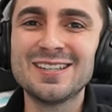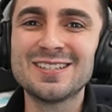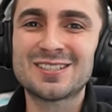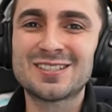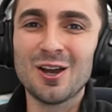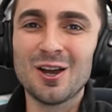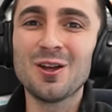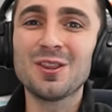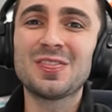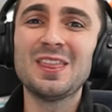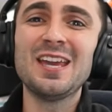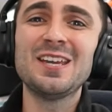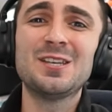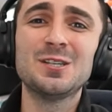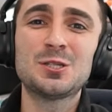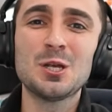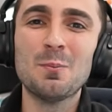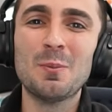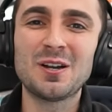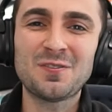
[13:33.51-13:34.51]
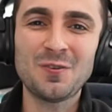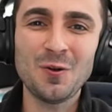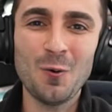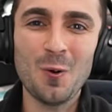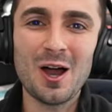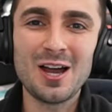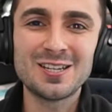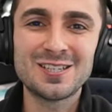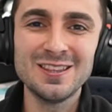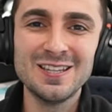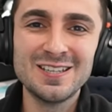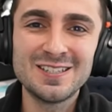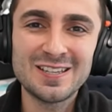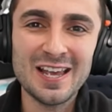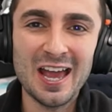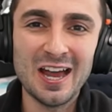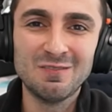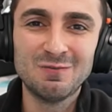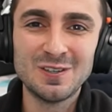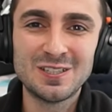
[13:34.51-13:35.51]
so thank you so much for watching this
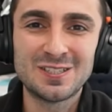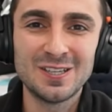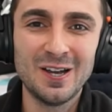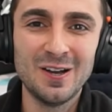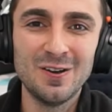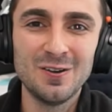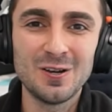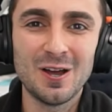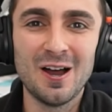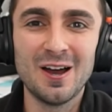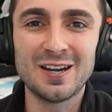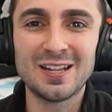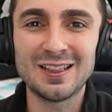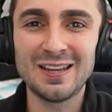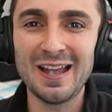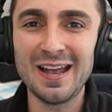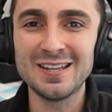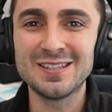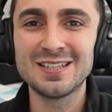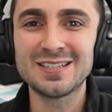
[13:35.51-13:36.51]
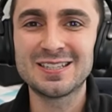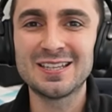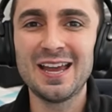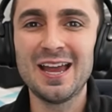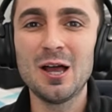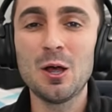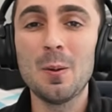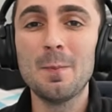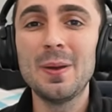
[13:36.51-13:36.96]
episode on Atlantic Tale.